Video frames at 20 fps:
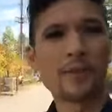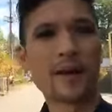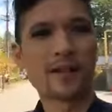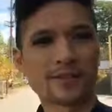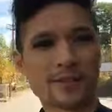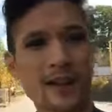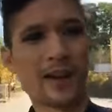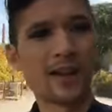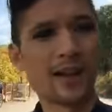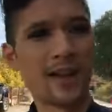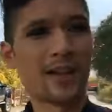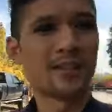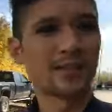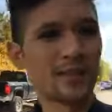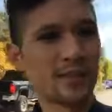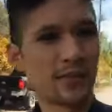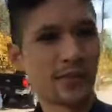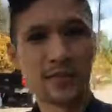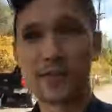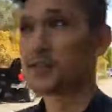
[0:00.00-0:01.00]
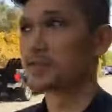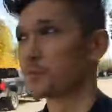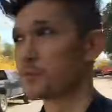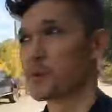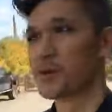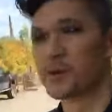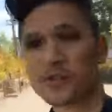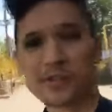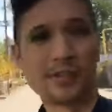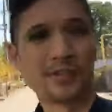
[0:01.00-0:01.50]
outside as if it's a
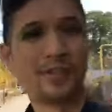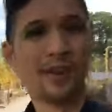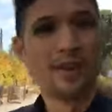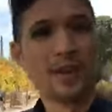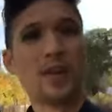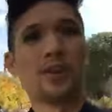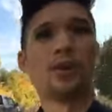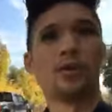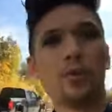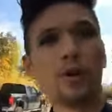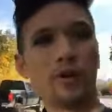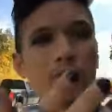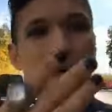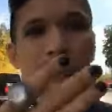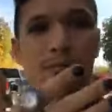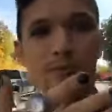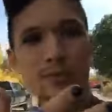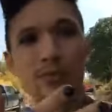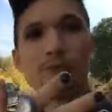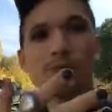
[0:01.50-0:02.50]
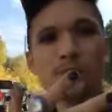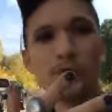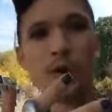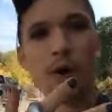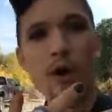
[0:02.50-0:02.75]
person. No, welcome to